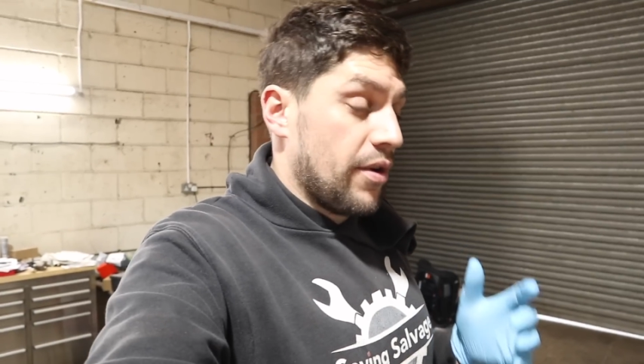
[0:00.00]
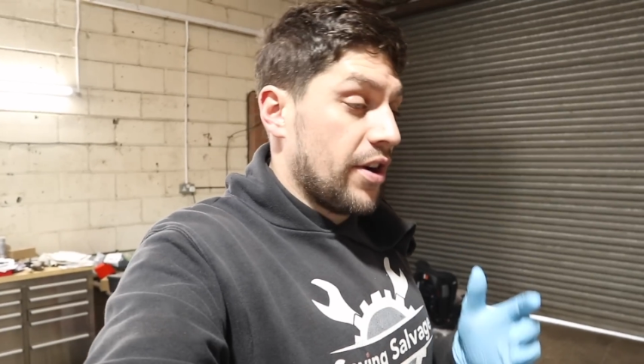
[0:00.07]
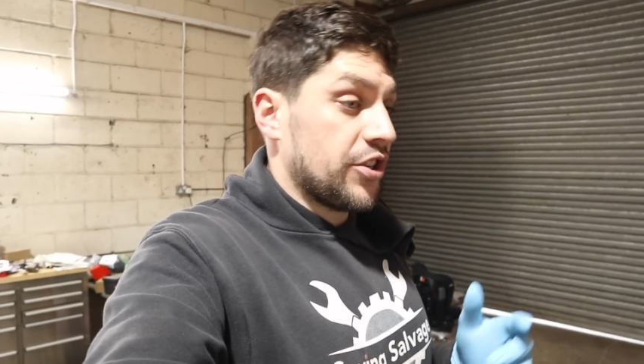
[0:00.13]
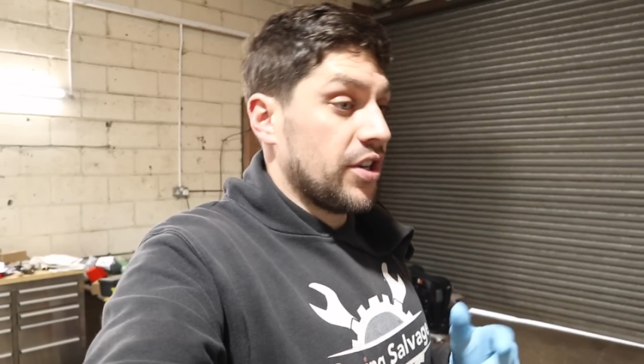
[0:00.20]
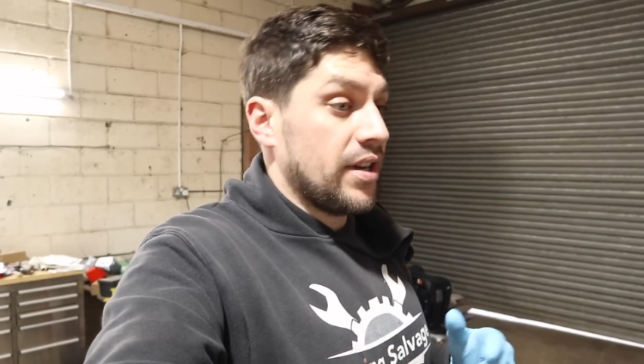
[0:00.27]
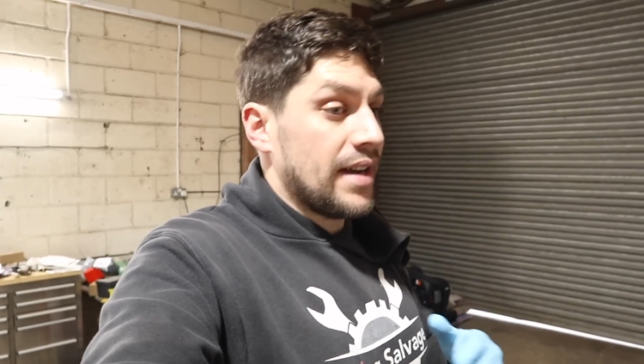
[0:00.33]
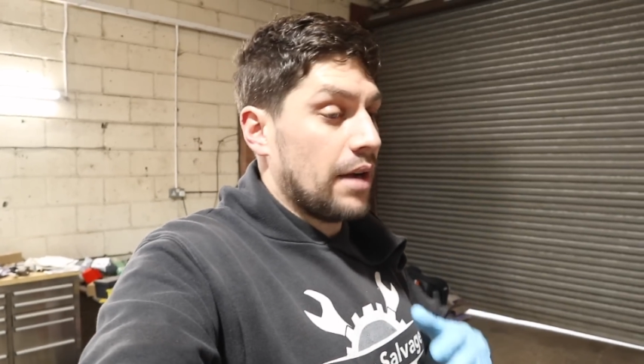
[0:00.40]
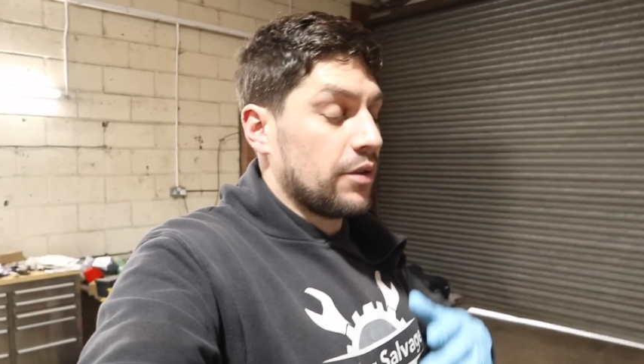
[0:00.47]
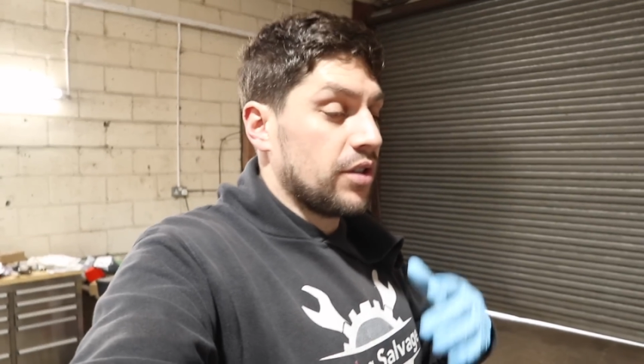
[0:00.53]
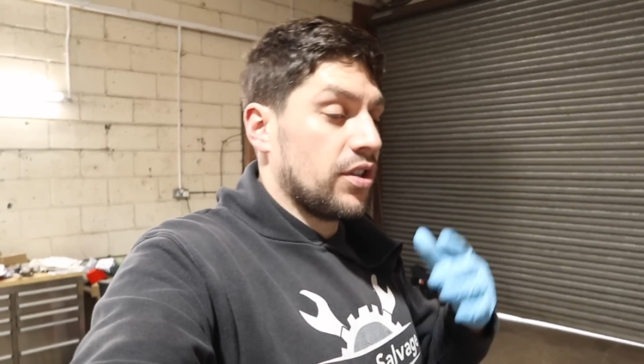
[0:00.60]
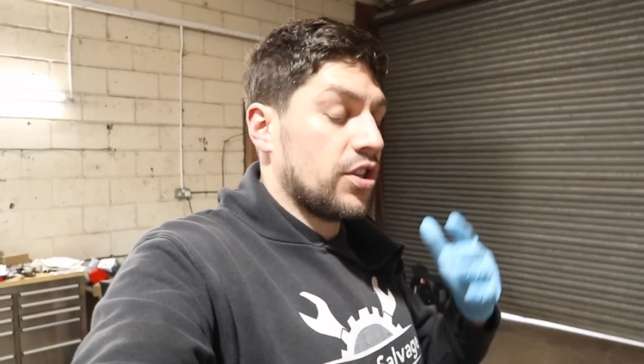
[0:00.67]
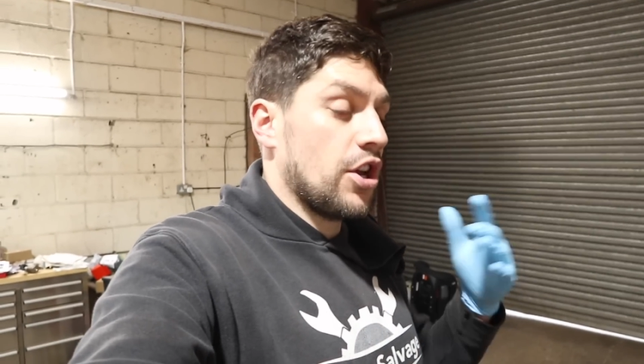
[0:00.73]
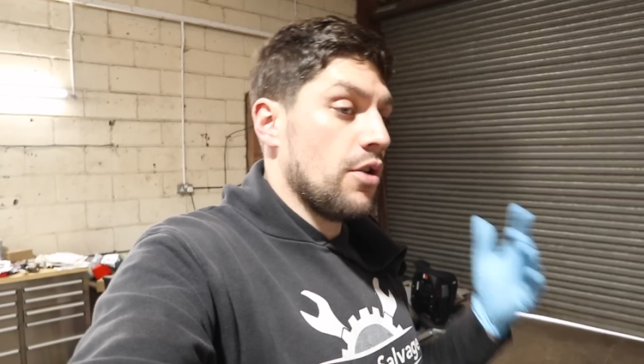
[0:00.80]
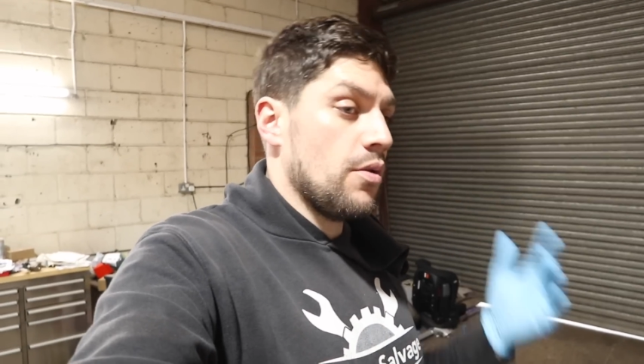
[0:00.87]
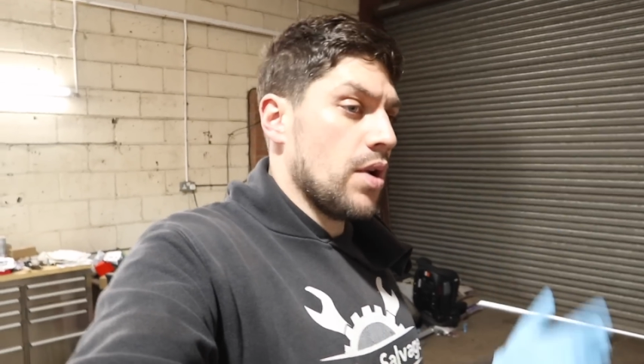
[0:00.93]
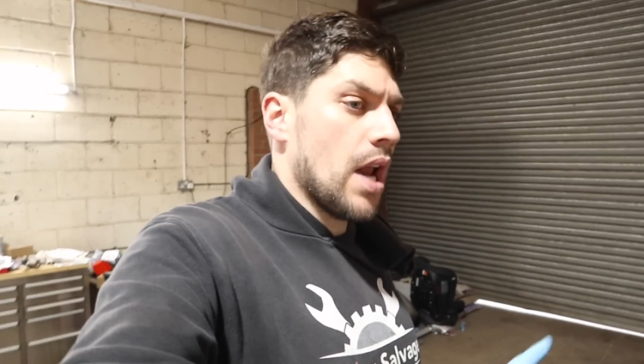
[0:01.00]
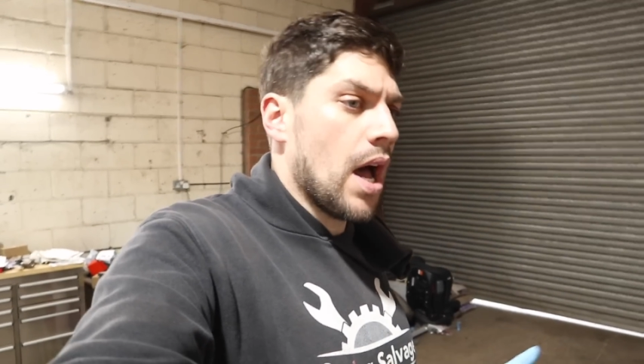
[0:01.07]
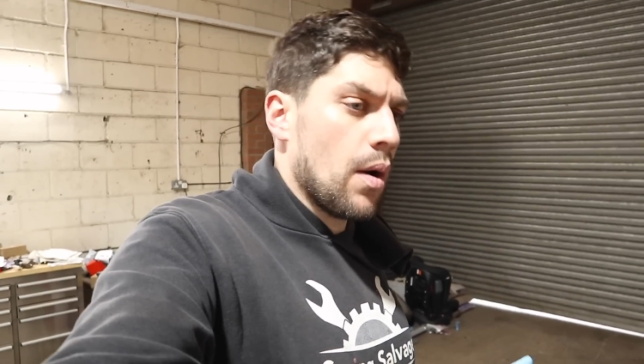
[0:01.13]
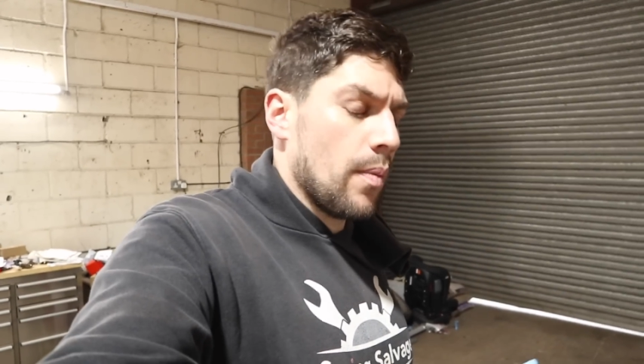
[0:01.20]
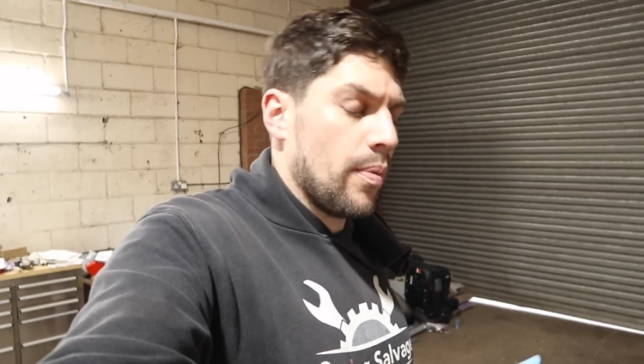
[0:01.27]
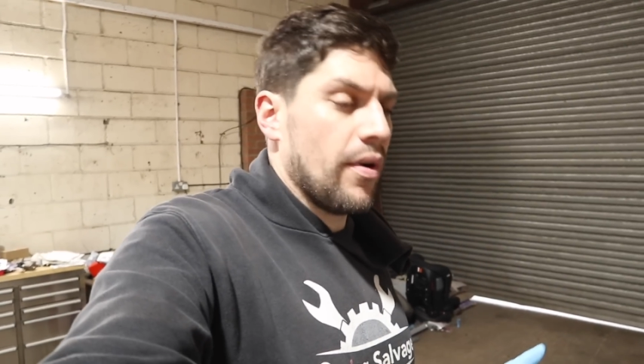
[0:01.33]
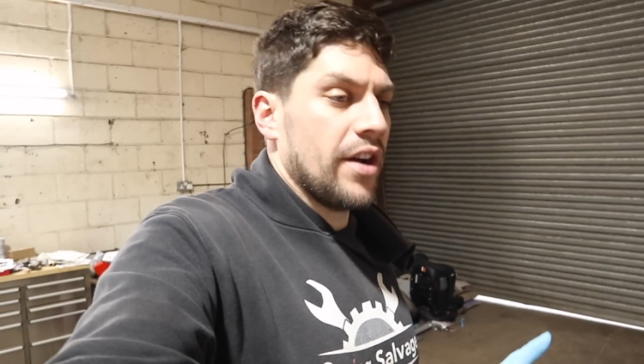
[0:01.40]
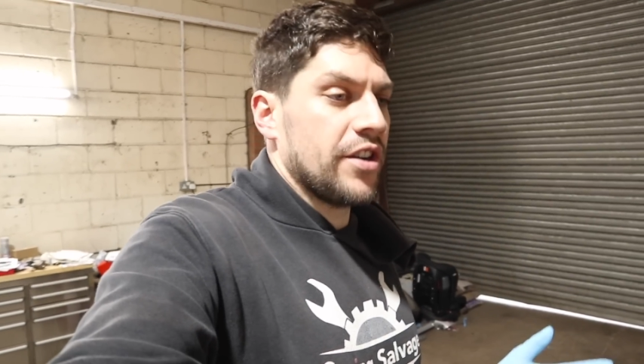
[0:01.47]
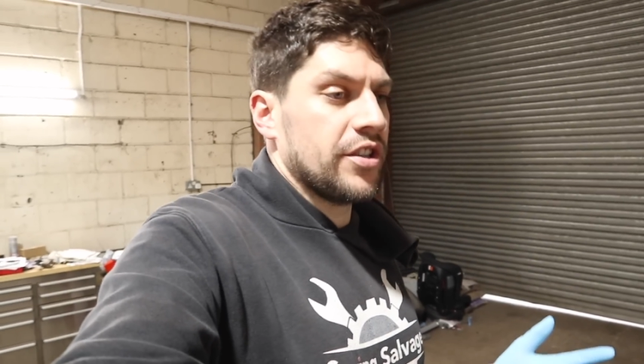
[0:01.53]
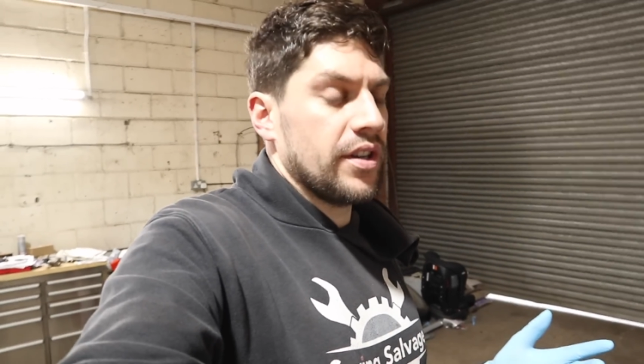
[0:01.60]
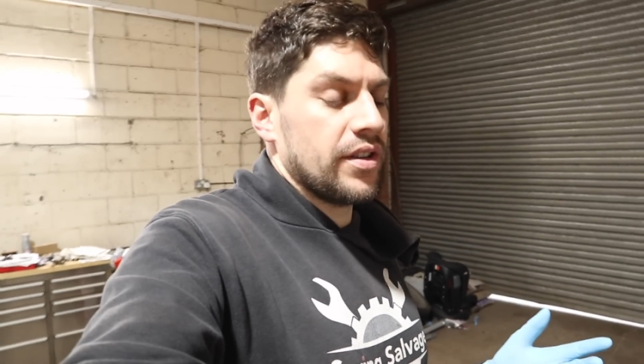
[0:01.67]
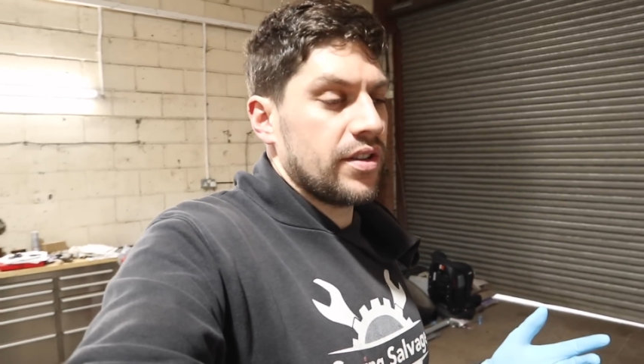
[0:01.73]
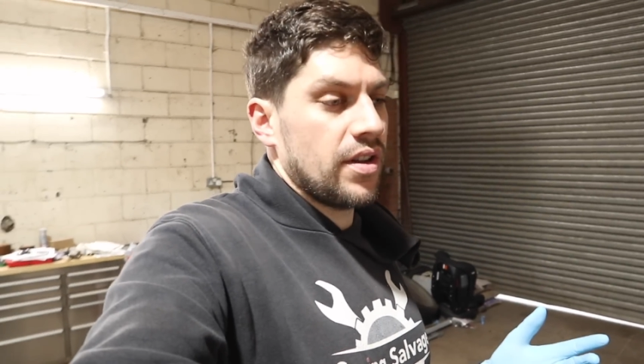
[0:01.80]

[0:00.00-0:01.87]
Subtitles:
pressure now to 2 lower pressure.